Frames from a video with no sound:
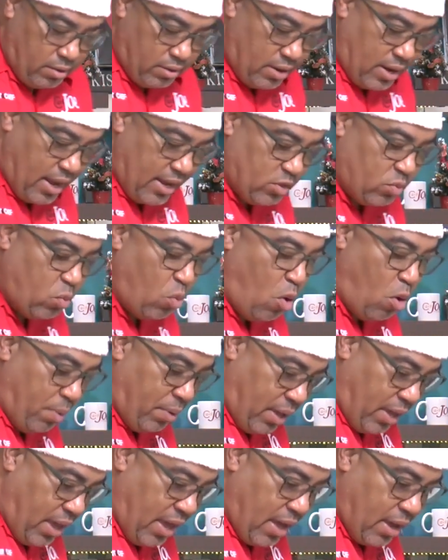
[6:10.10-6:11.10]
Nice warm
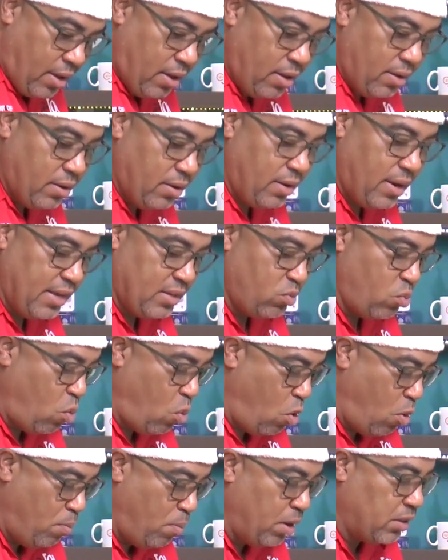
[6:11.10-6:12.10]
cake, nice
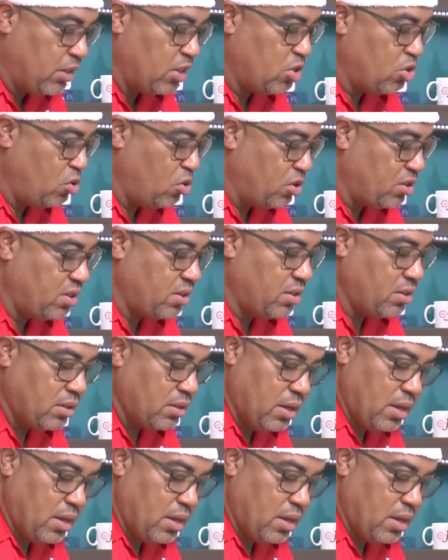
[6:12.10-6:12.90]
warm butter sauce,